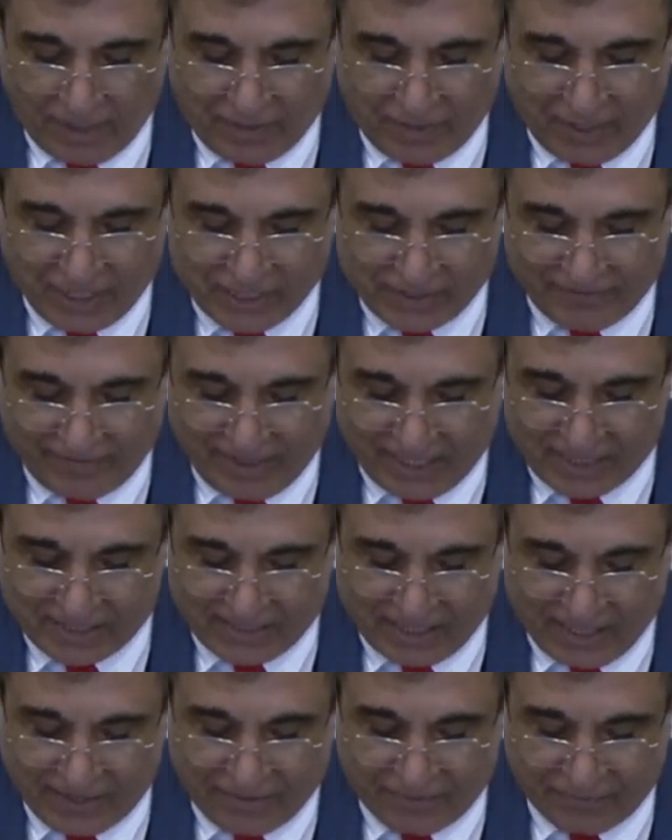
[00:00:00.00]
This
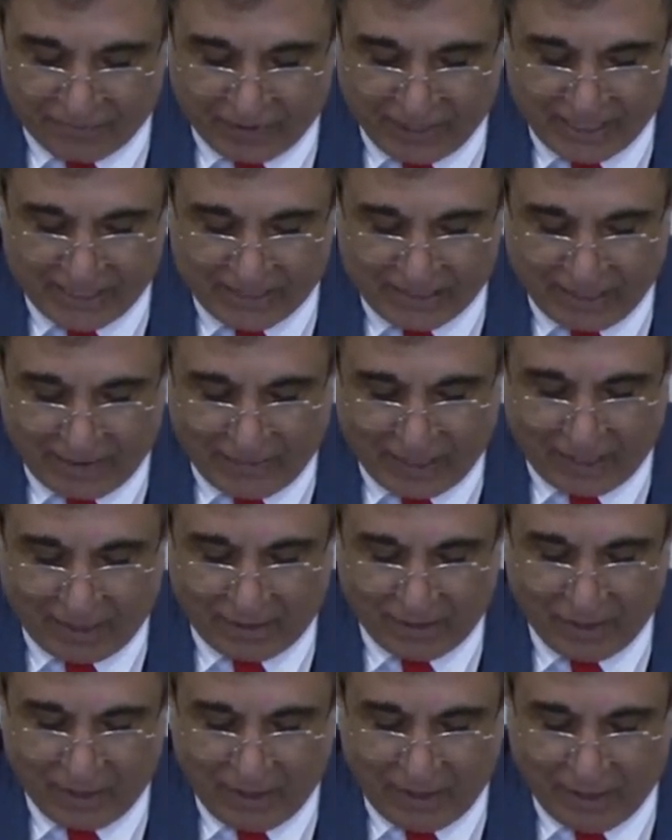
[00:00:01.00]
verse has three
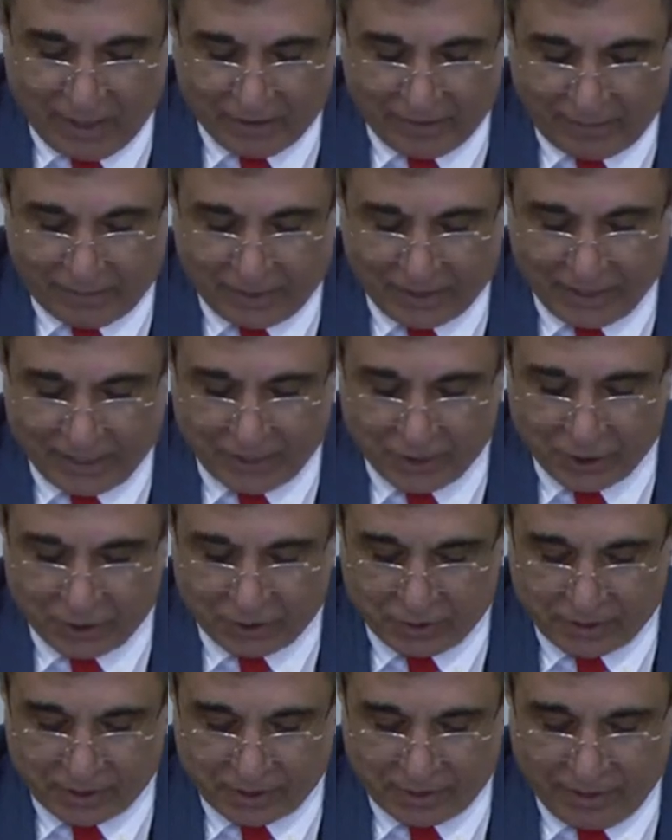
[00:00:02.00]
similar
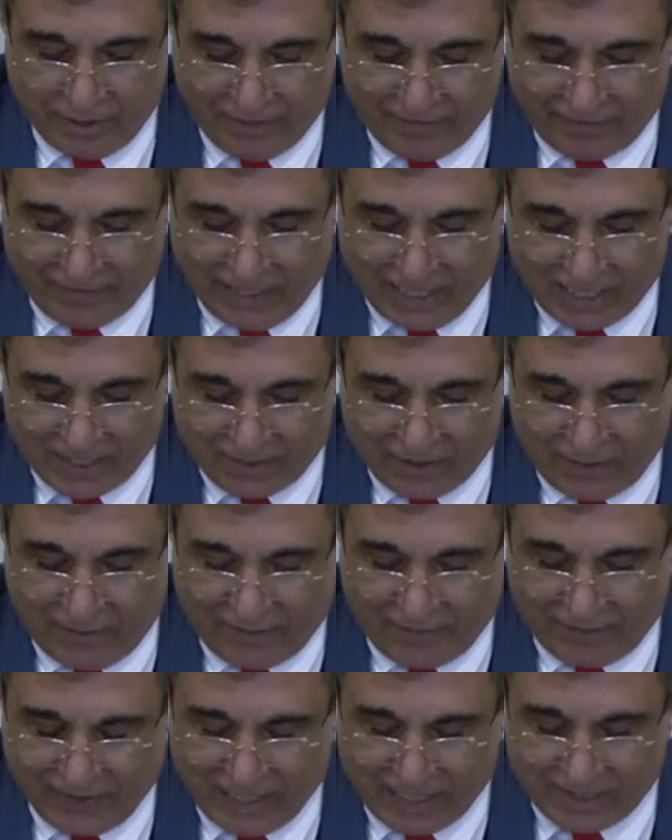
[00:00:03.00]
interpretations. First,
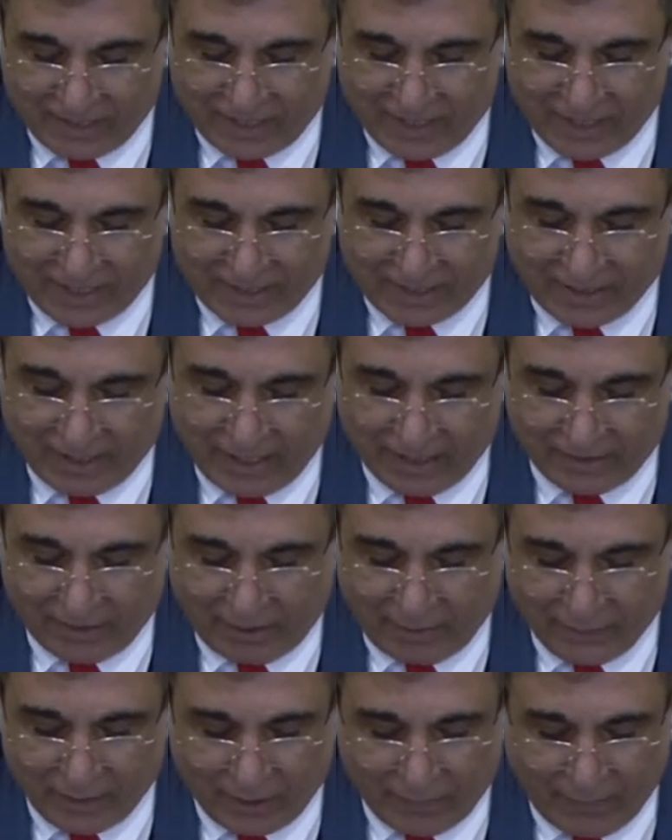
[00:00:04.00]
the first is
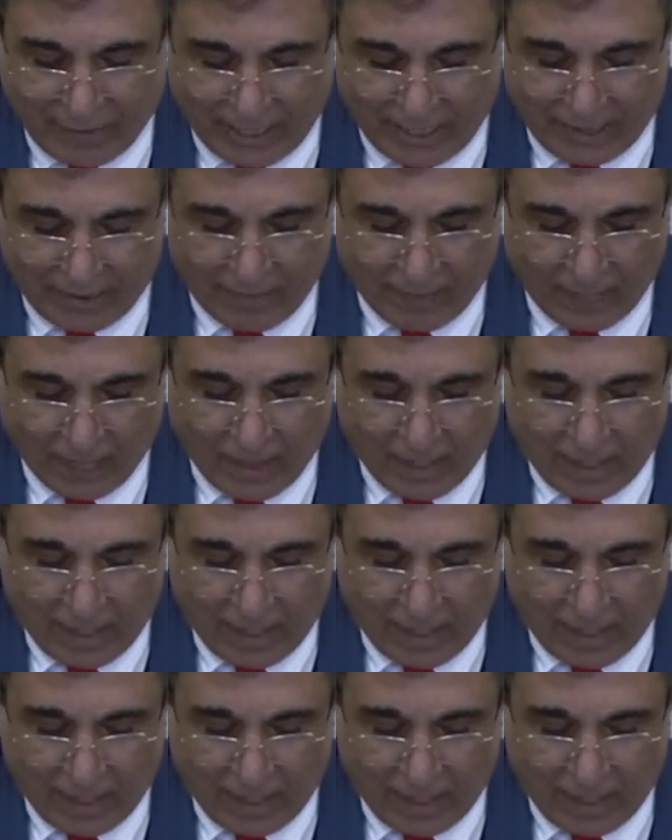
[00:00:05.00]
interrupted by